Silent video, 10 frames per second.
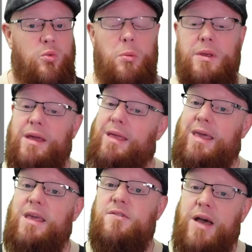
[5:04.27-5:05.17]
will be a
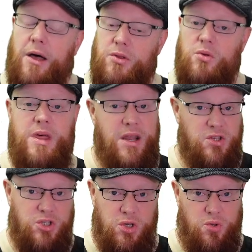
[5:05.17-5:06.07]
key value that
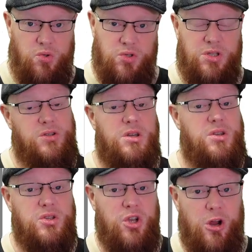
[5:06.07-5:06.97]
is used to
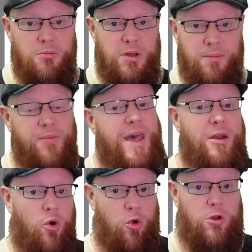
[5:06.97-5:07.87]
determine that
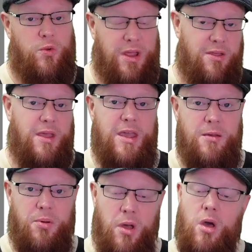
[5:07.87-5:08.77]
ordering in the
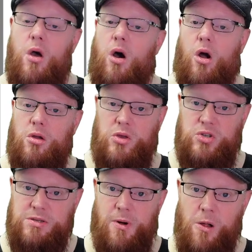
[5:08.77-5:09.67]
heap. Are you
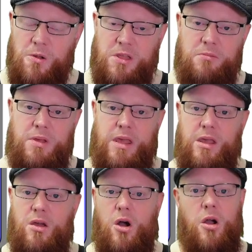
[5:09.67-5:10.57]
smaller than
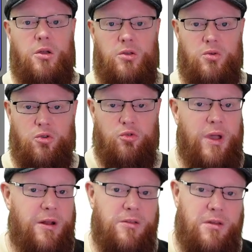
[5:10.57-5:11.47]
me? Are you
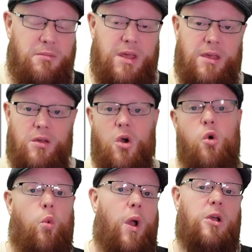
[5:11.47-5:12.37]
greater than me?
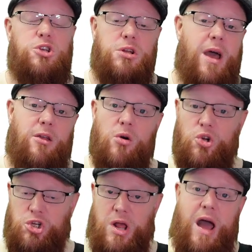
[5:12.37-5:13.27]
Where should I go?
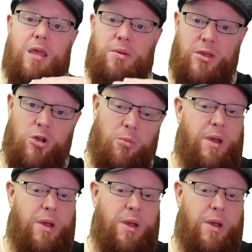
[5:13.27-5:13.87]
Should I be your